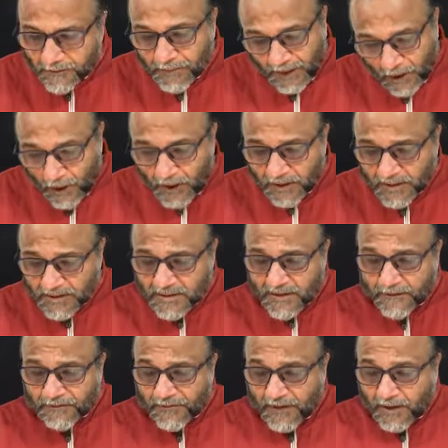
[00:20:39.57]
Because
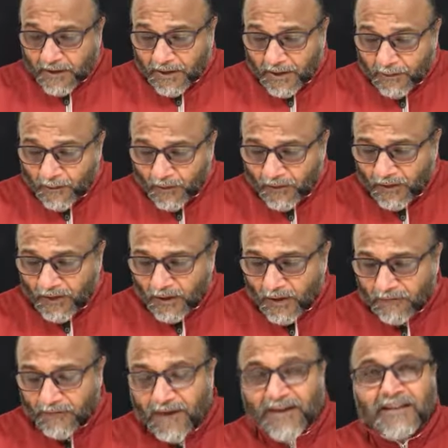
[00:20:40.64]
removal
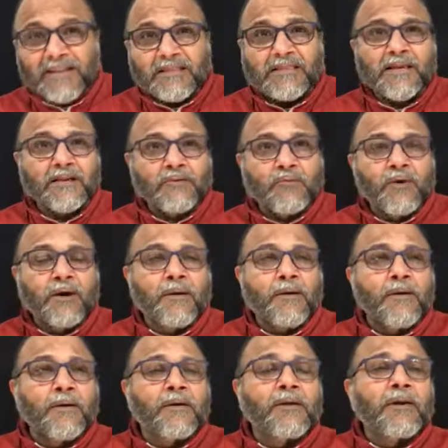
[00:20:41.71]
of
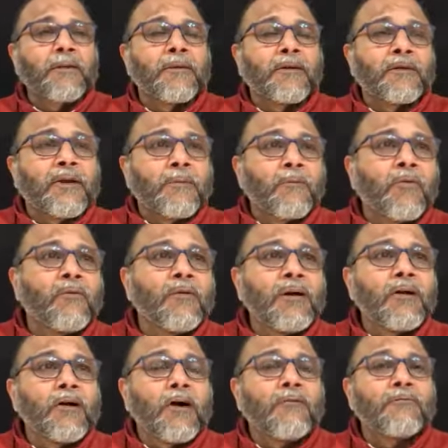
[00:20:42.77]
anityatva, re-
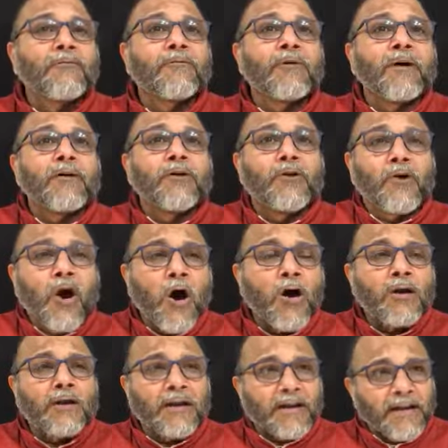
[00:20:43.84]
removal of
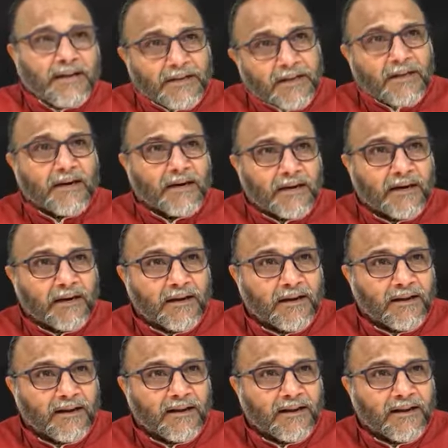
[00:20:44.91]
non eternal